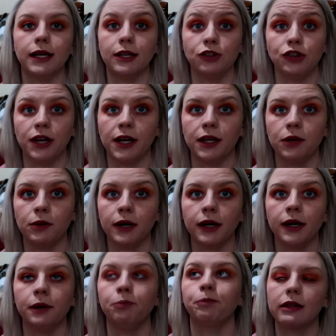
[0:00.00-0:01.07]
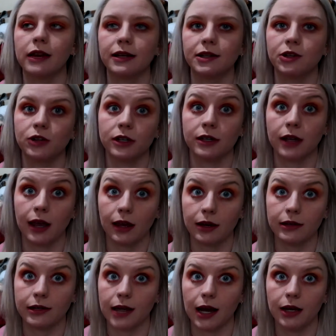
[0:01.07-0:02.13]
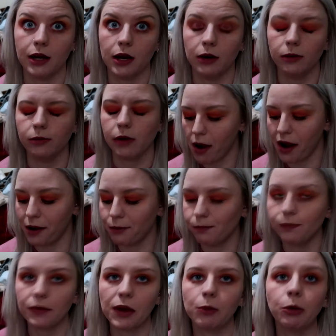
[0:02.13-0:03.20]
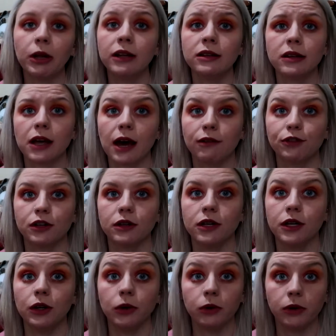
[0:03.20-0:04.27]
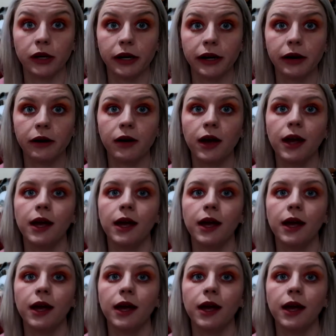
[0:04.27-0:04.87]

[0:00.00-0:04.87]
in January. That's just like a side note, but I'm waiting till after the new year